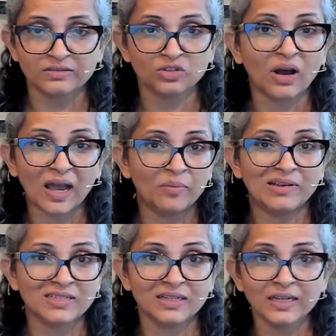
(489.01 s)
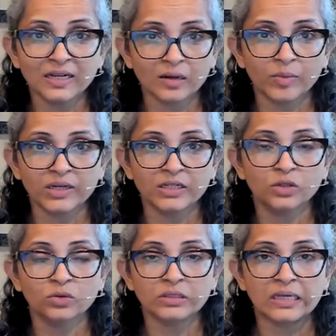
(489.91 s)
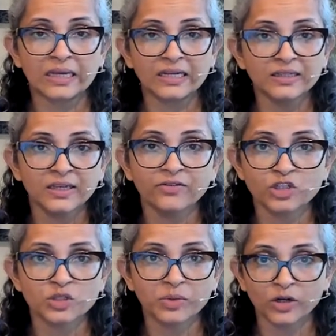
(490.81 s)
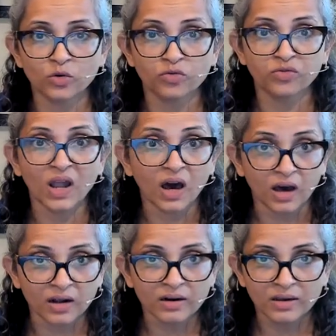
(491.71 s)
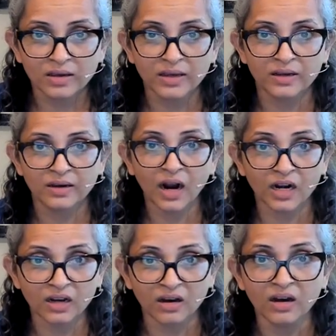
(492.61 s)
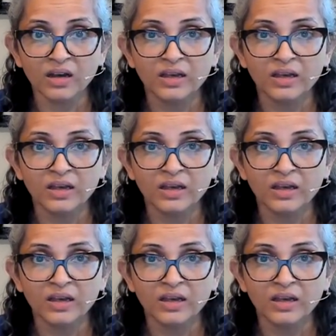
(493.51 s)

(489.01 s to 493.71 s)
So I basically club it into like anything which is made of flour, atta,